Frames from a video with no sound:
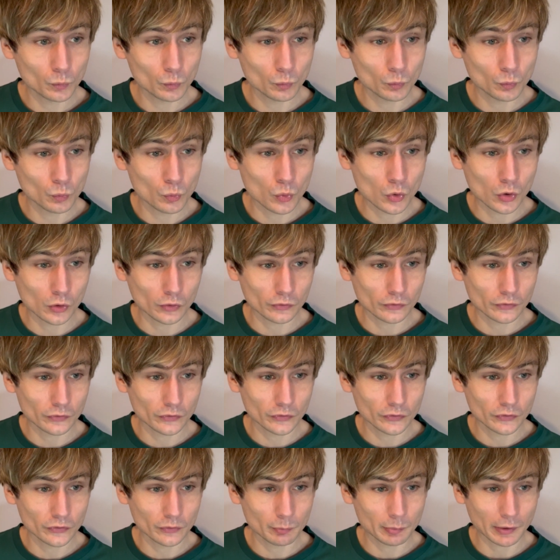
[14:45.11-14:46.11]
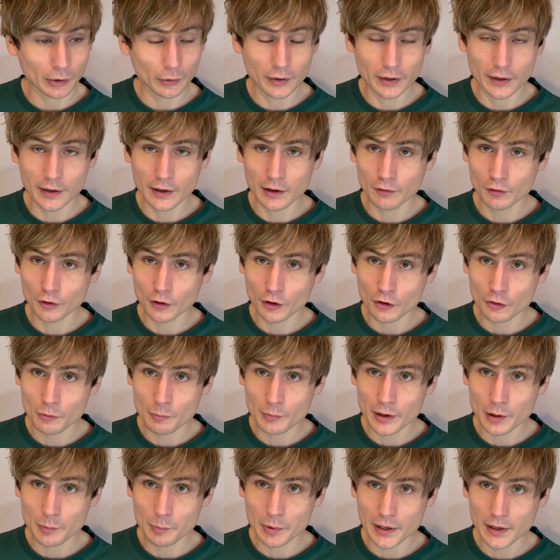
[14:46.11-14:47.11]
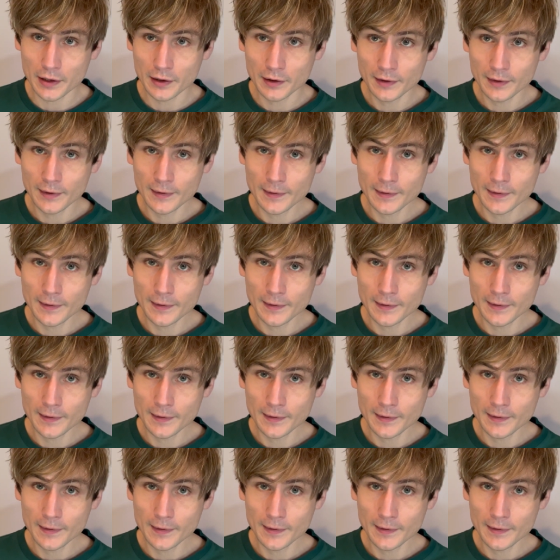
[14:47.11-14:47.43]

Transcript: once, about a year ago maybe,